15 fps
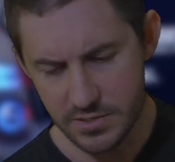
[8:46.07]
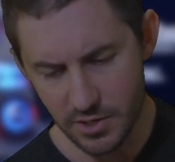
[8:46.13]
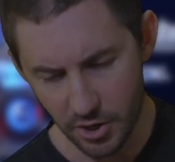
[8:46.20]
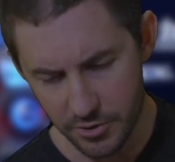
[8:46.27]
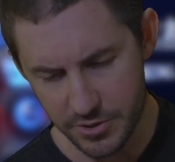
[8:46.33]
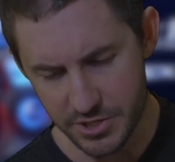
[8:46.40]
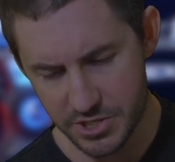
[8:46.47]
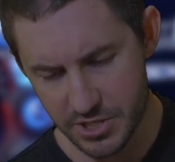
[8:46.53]

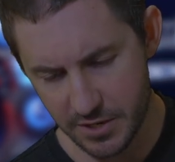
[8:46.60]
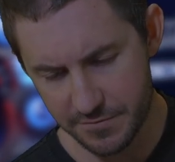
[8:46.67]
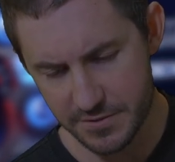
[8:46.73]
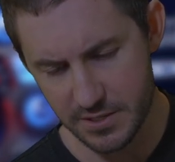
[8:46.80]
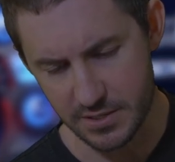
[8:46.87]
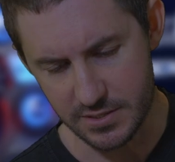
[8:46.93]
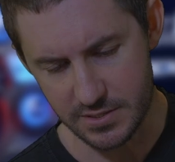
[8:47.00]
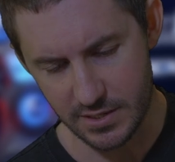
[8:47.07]
the
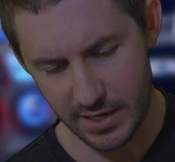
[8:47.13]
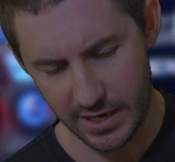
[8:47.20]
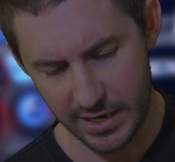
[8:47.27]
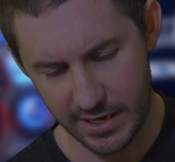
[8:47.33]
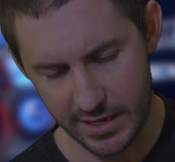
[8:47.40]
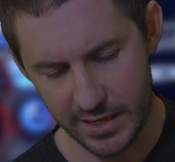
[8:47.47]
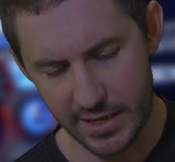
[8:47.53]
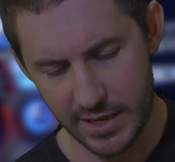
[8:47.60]
shifters,
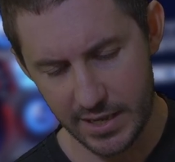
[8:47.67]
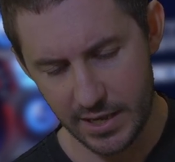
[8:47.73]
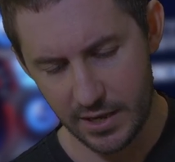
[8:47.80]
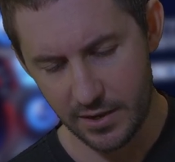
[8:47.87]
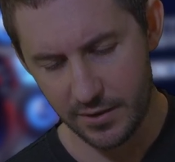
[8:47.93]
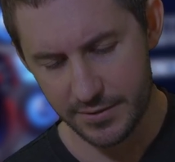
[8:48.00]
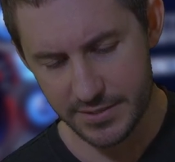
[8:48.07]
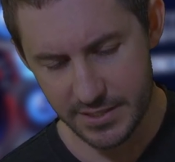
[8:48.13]

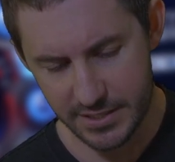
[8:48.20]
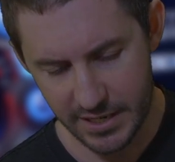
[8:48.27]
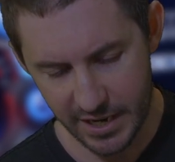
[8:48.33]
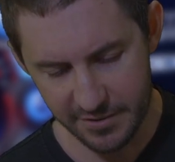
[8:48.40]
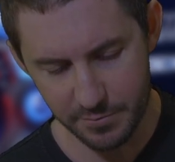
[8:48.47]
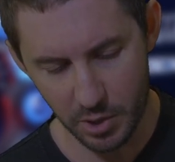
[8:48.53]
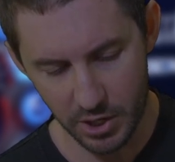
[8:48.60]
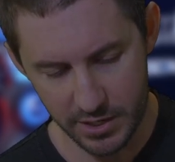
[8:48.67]
did
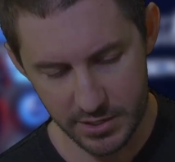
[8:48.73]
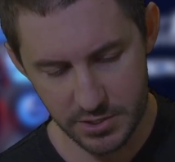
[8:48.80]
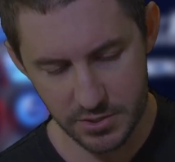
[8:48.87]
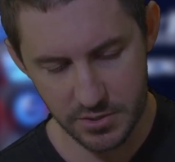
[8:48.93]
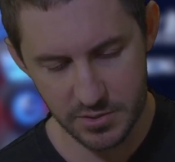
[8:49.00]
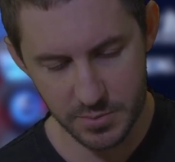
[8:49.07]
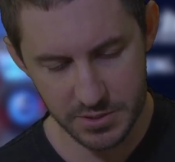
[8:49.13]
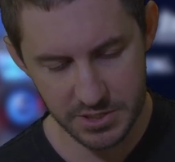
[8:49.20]
have my
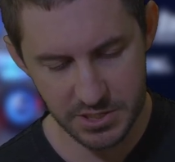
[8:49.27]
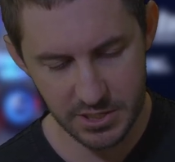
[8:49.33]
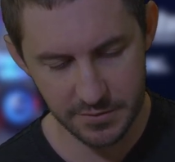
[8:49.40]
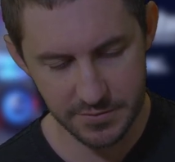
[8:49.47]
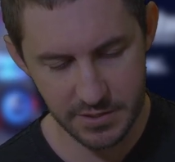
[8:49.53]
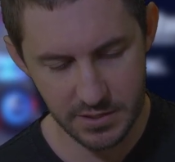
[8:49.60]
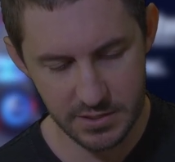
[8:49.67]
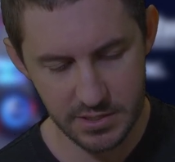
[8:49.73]
issues with the
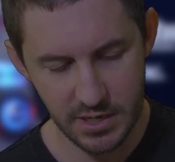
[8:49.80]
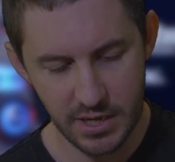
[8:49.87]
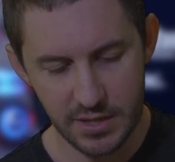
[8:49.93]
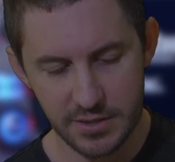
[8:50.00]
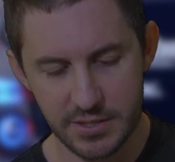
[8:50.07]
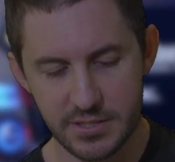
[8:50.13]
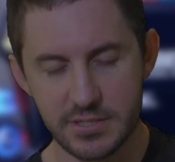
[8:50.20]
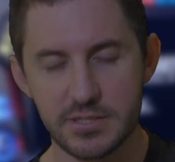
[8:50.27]
shifters.
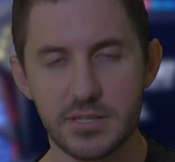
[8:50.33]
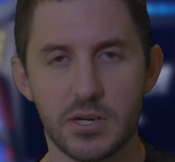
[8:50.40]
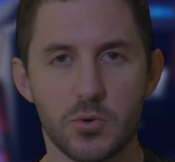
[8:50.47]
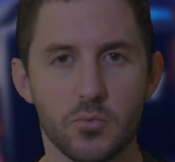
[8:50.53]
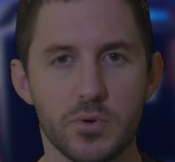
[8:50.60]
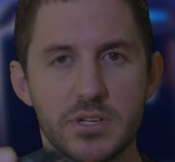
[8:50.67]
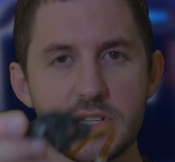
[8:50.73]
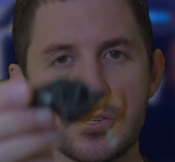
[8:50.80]
This is the
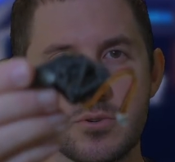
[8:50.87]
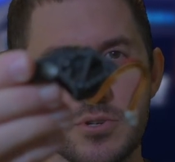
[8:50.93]
original